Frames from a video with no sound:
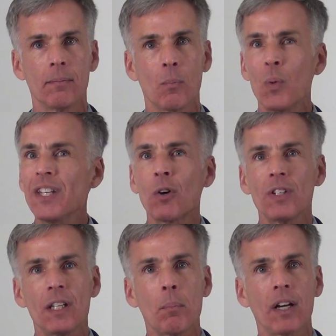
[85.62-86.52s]
We don't
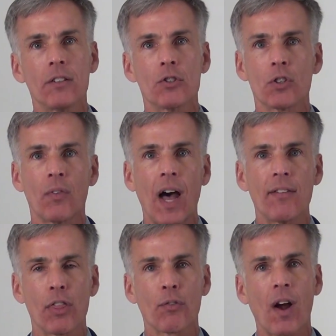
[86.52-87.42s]
need money to survive
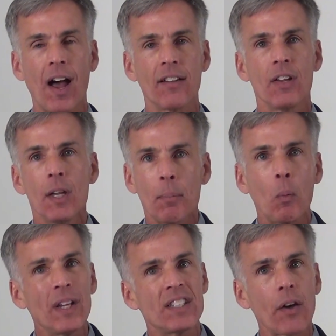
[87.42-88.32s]
and thrive, but
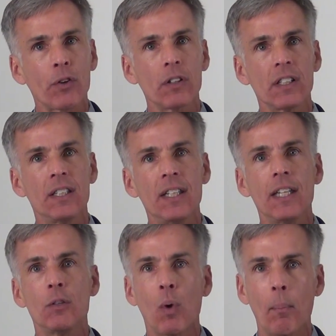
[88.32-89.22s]
we definitely
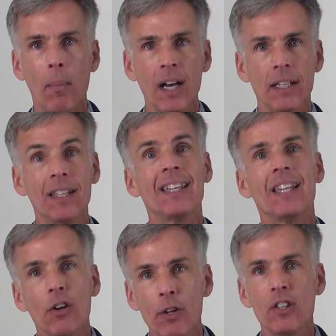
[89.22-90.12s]
need what money
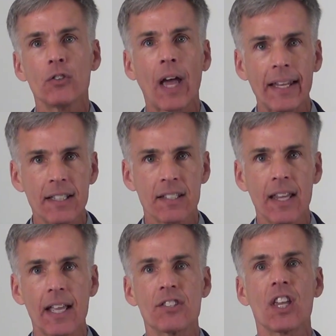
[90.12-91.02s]
here in the United
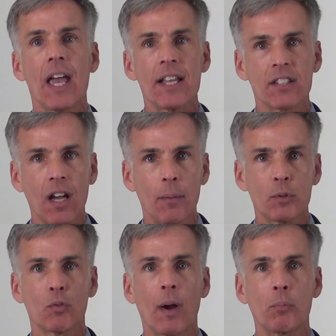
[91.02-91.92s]
States has come
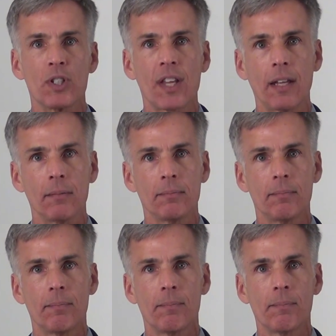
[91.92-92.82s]
to represent.
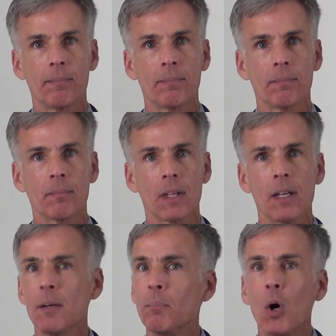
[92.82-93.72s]

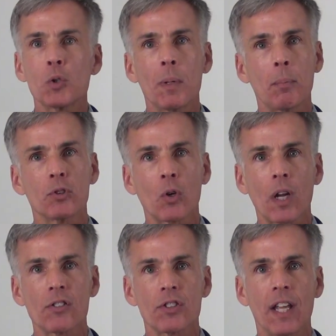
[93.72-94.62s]
Most people don't
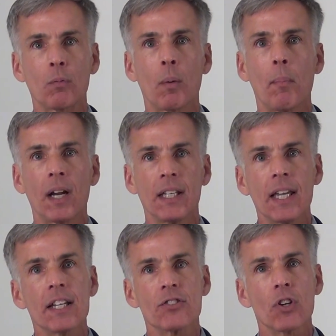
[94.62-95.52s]
understand what
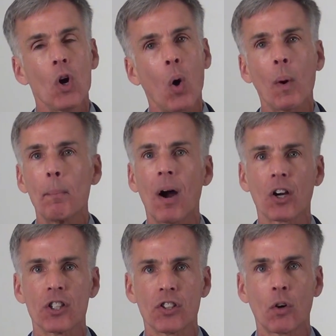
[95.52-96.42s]
money is or what
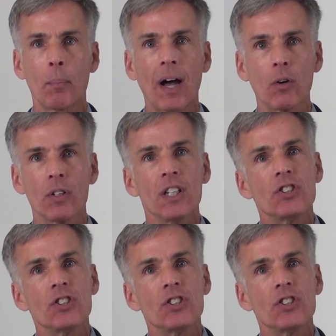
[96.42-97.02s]
markets are about.